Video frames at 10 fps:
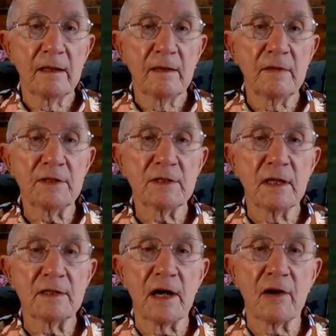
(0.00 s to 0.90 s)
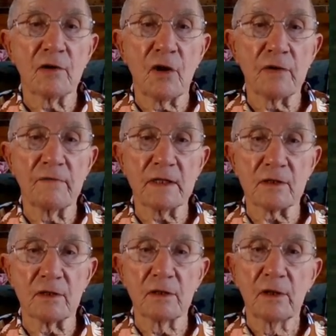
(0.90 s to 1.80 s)
This terracotta
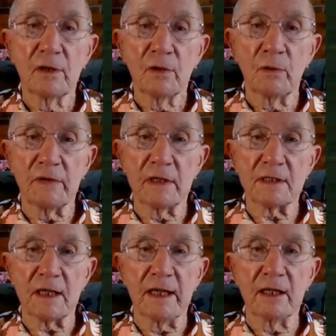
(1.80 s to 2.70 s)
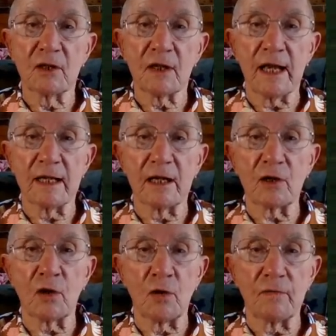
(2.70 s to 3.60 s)
vessel with its eagle head and
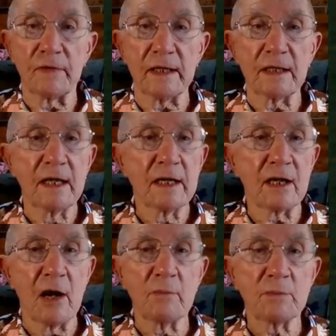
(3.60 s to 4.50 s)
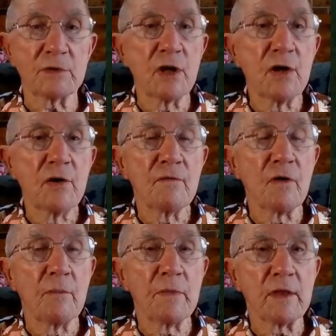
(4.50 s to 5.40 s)
claw feet comes
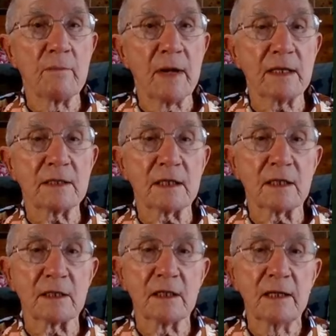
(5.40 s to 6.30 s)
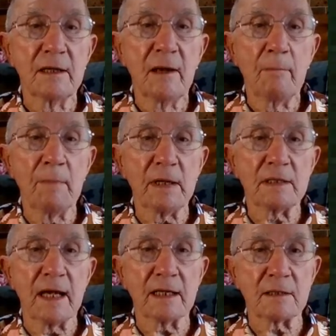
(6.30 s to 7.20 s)
from the Mexican
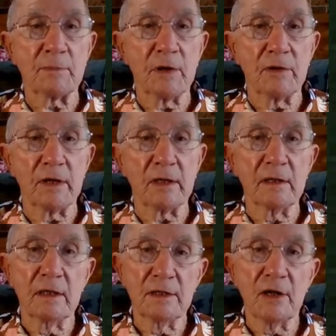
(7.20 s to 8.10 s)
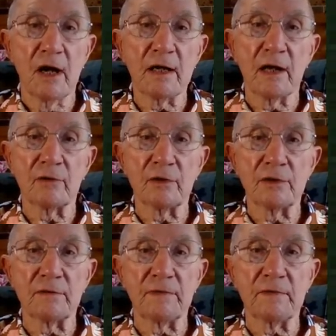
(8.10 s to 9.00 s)
Mixteca period, 900
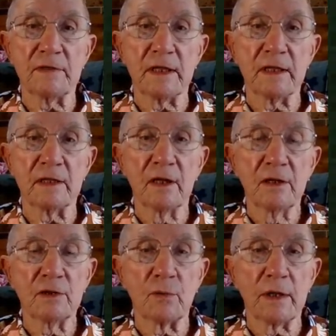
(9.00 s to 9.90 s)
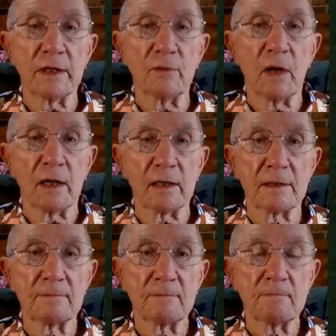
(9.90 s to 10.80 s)
to 1521
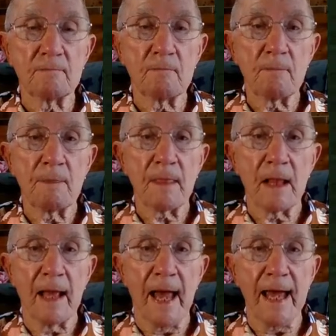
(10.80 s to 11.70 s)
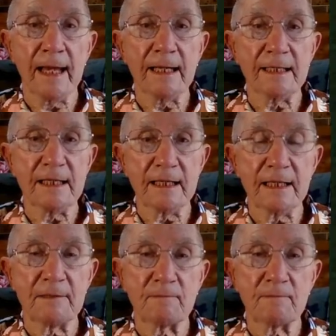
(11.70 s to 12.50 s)
AD.